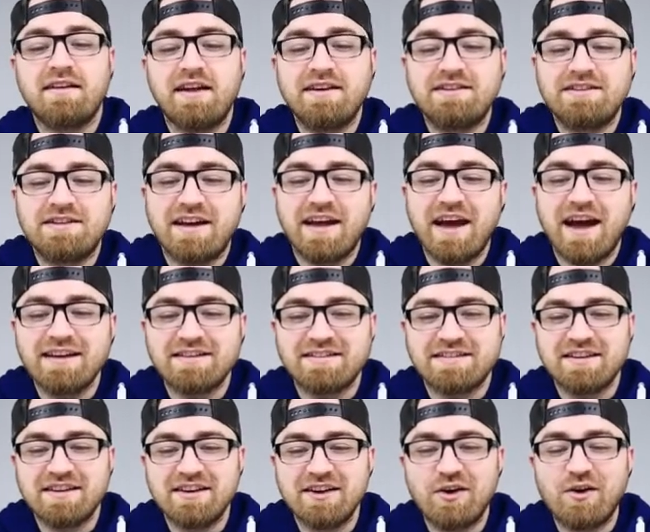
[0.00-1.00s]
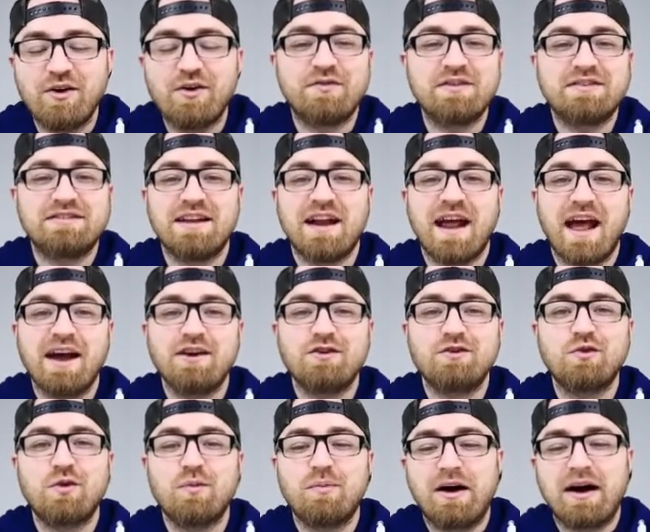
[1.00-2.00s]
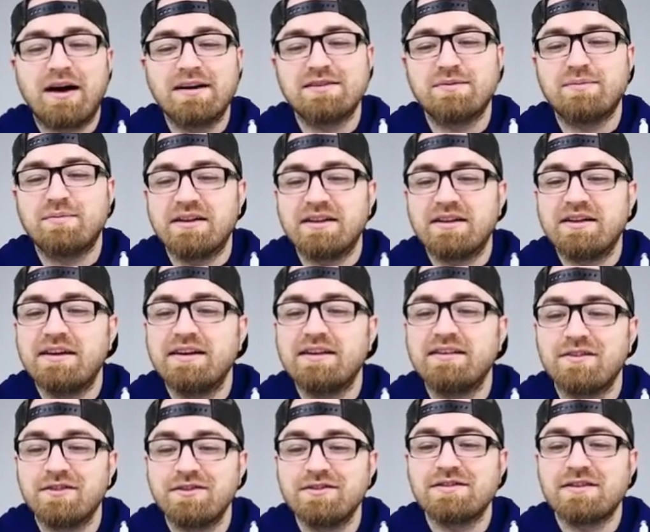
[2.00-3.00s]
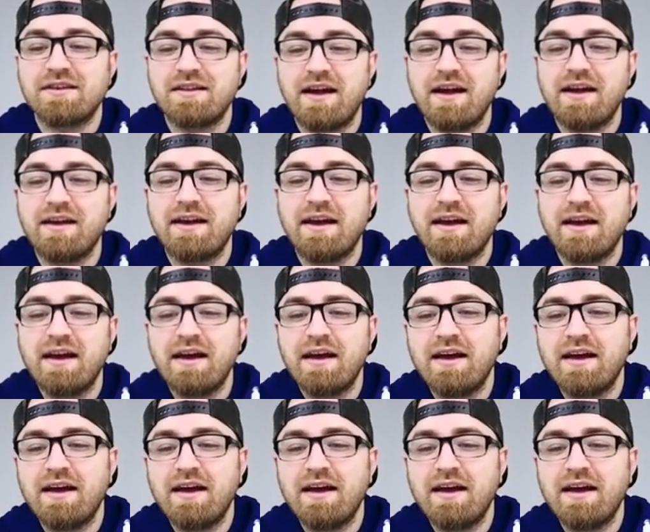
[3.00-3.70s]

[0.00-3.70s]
let you guys know if it's an actual possibility, it looks like